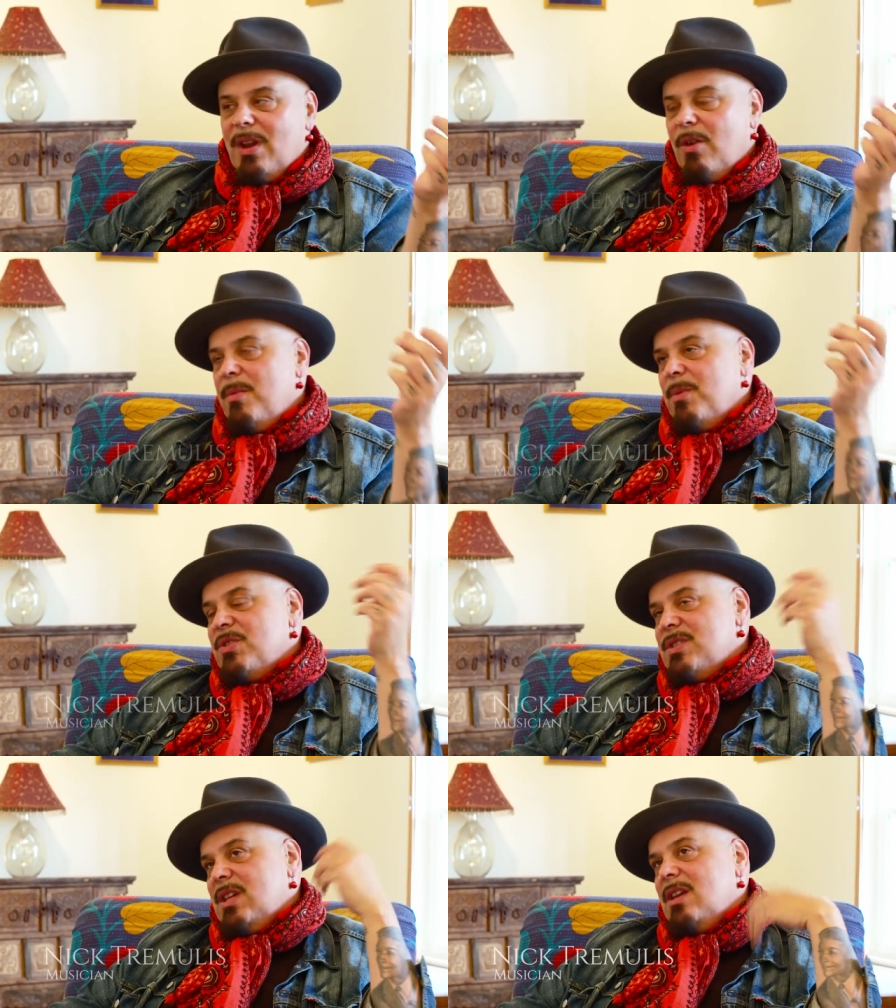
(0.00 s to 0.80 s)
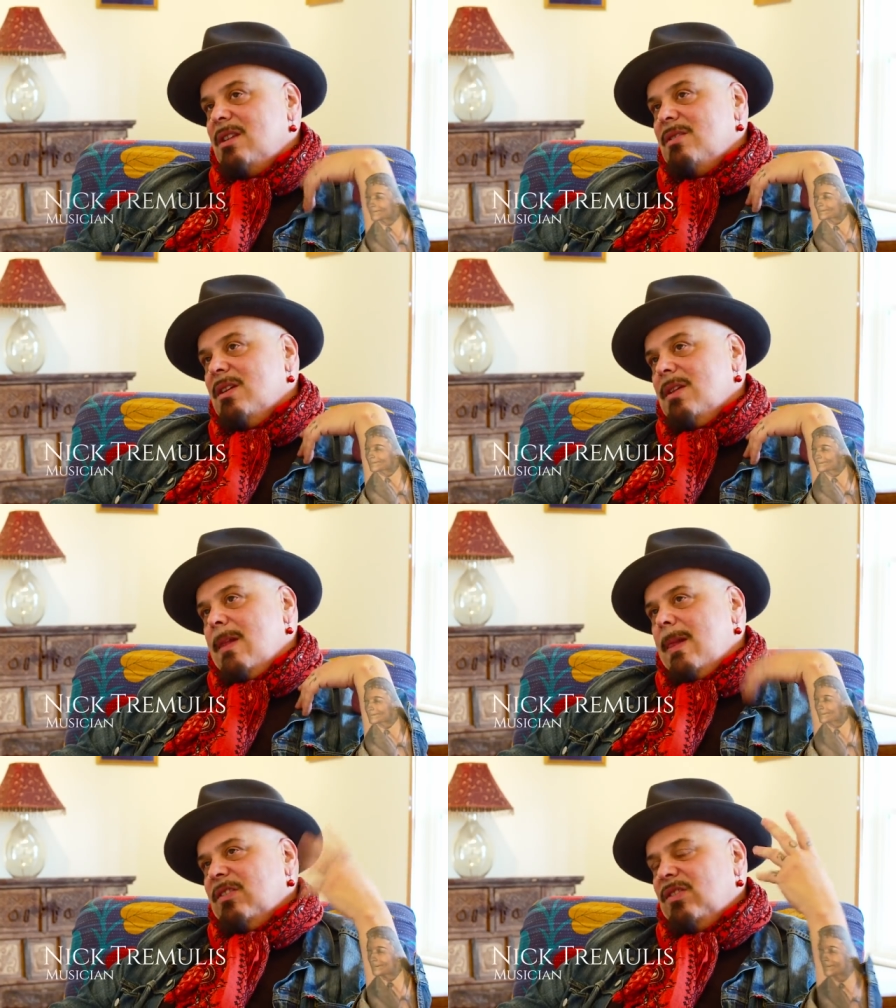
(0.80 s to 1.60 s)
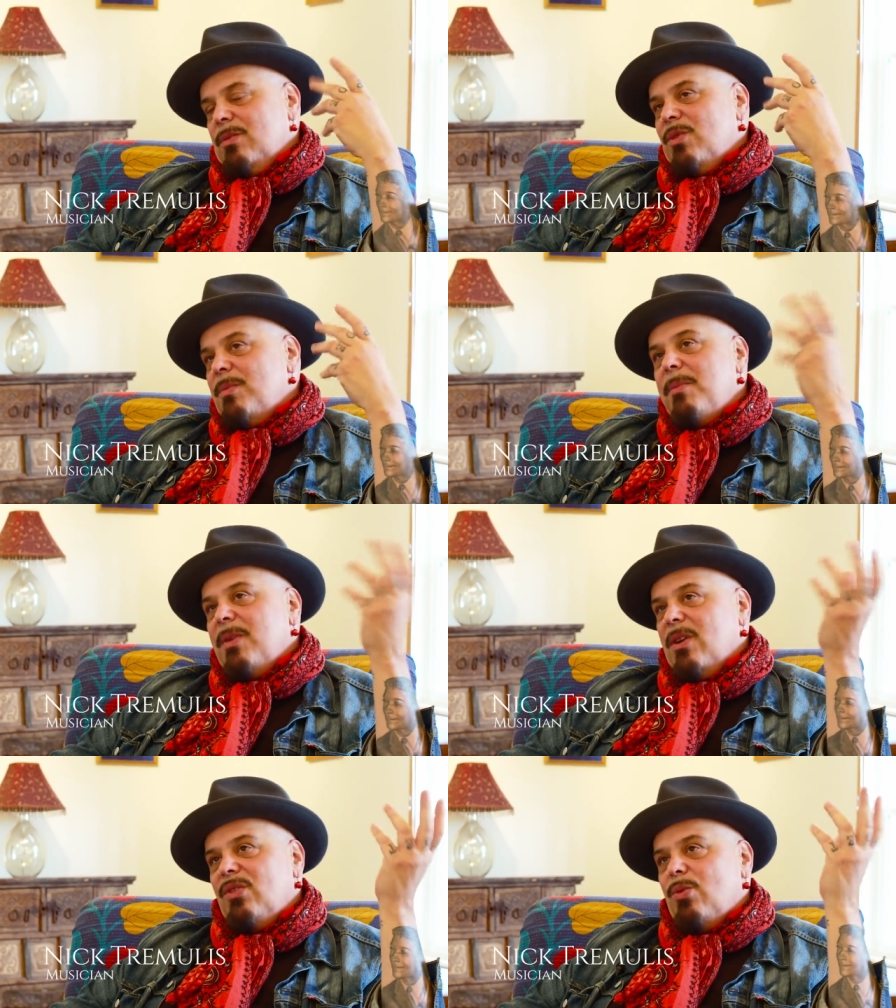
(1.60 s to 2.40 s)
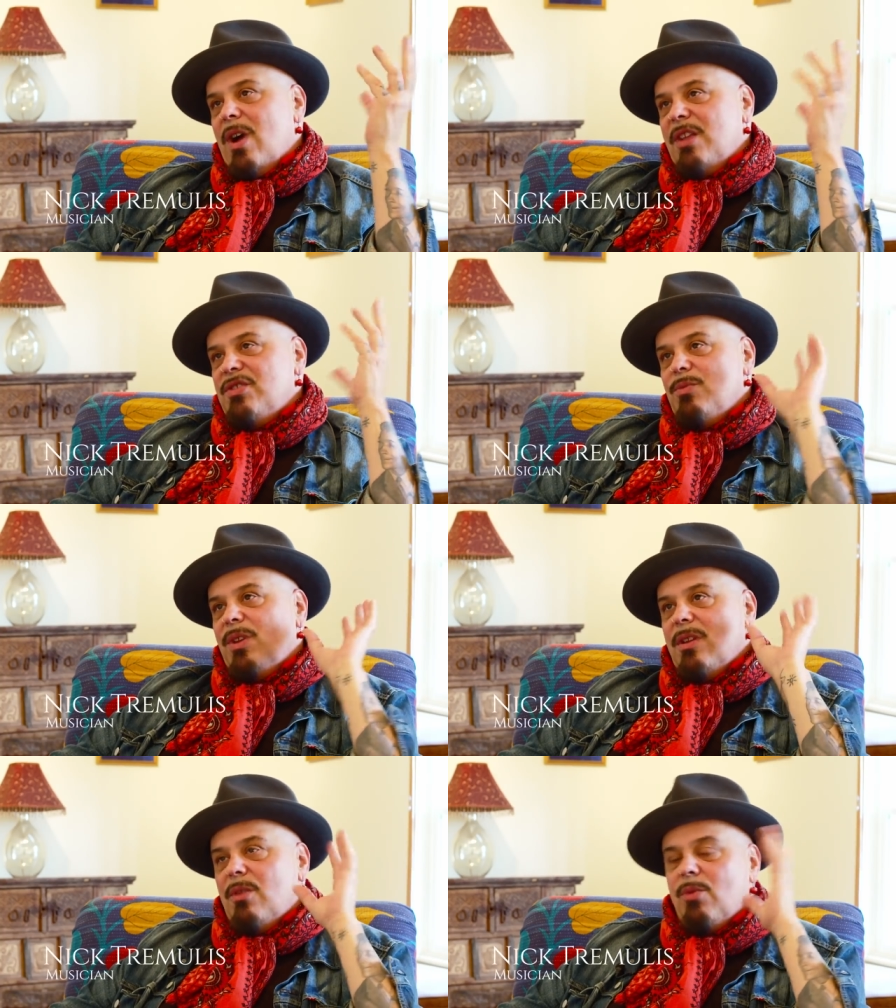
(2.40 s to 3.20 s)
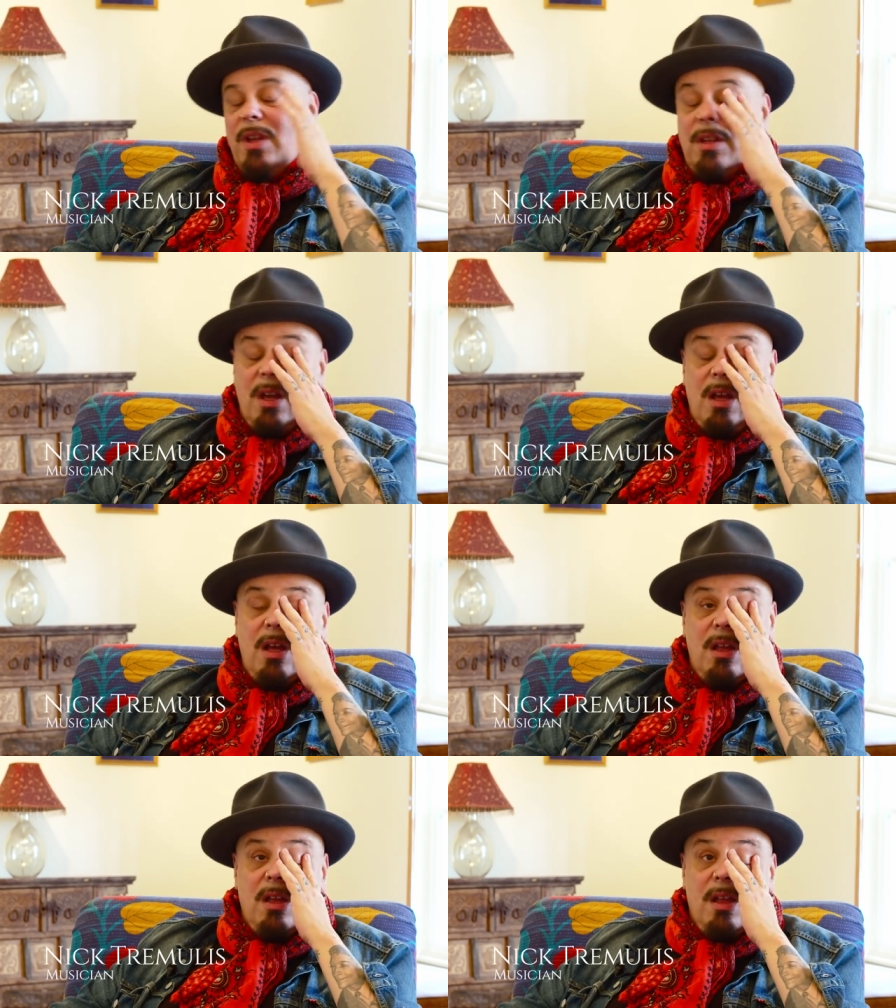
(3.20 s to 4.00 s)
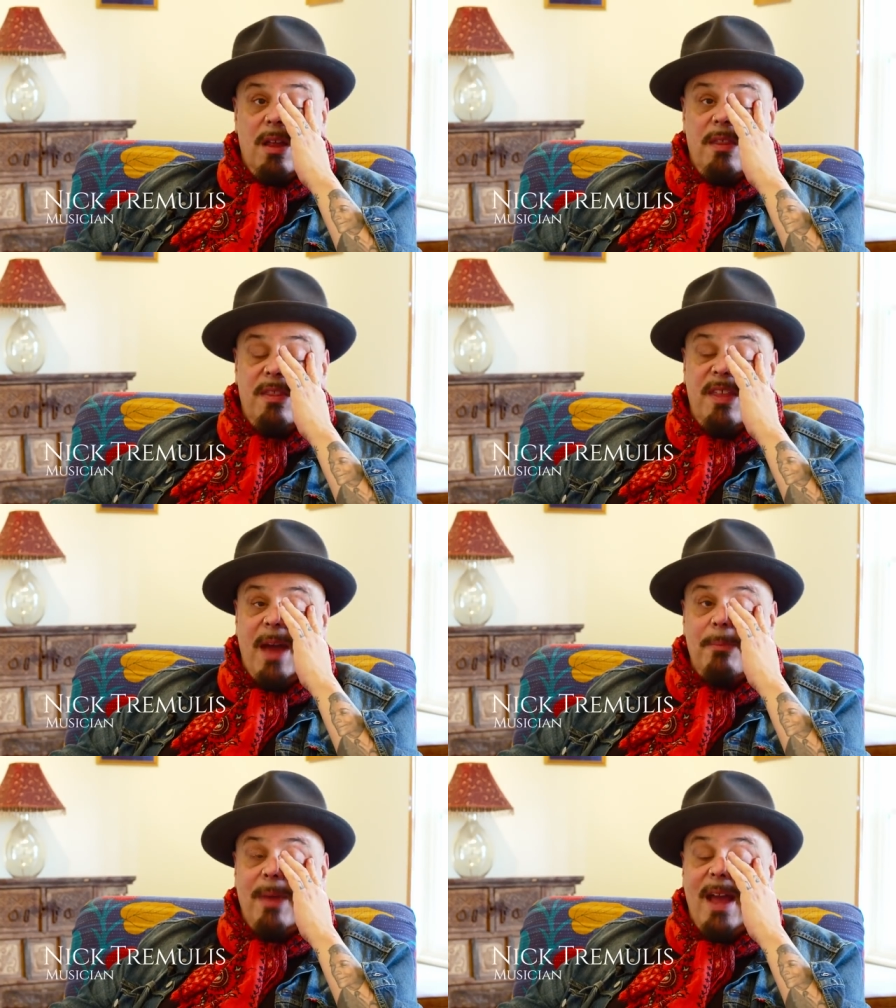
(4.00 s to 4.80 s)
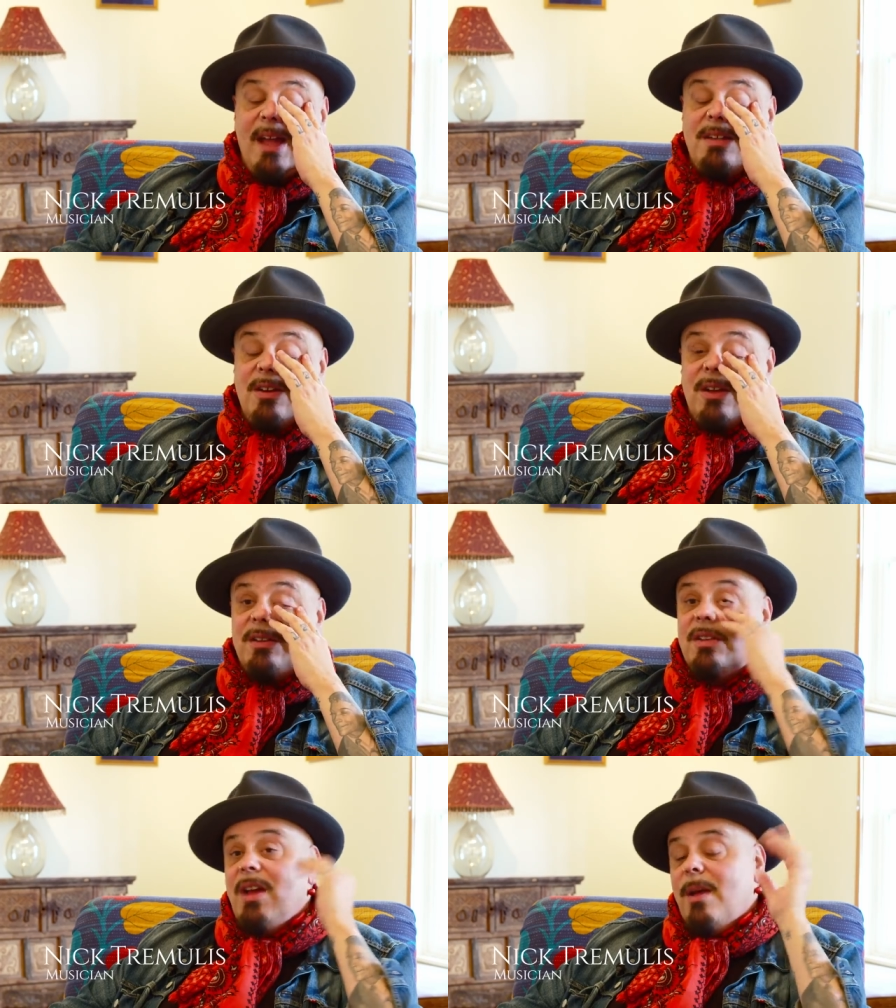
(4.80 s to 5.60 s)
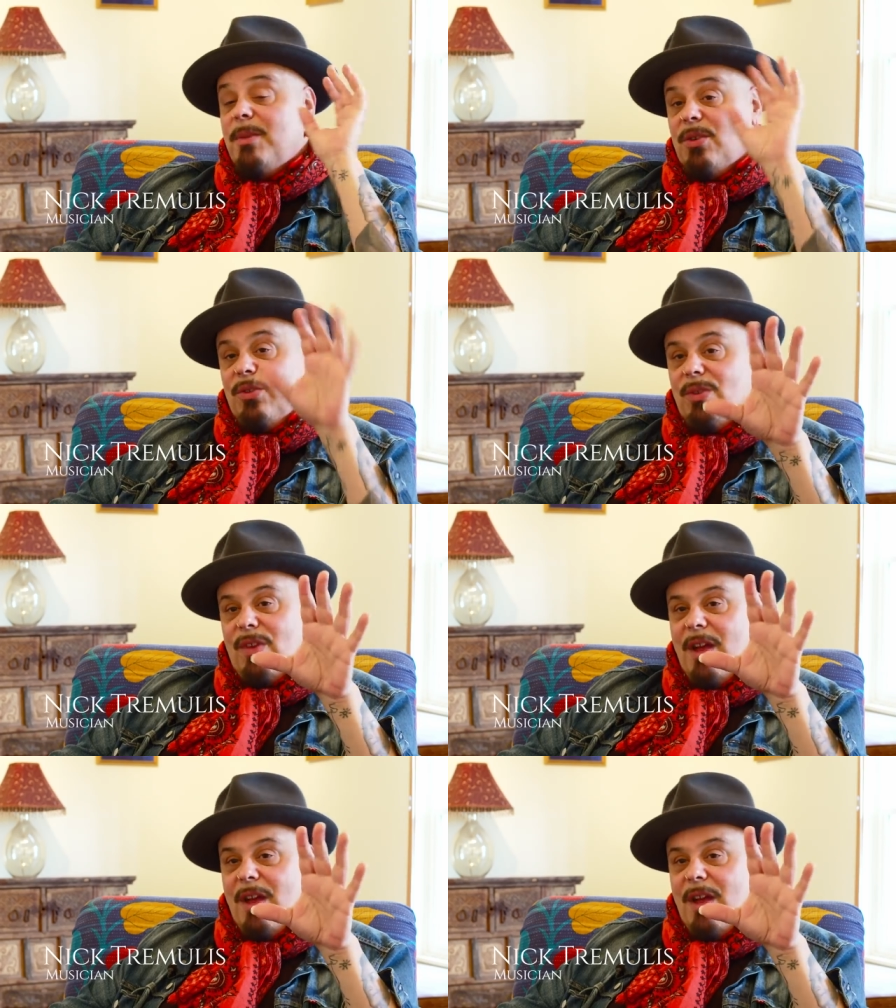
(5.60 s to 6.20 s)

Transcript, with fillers: and I remember seeing sitting with my parents watching when when uh, that band Derek and the Dominos was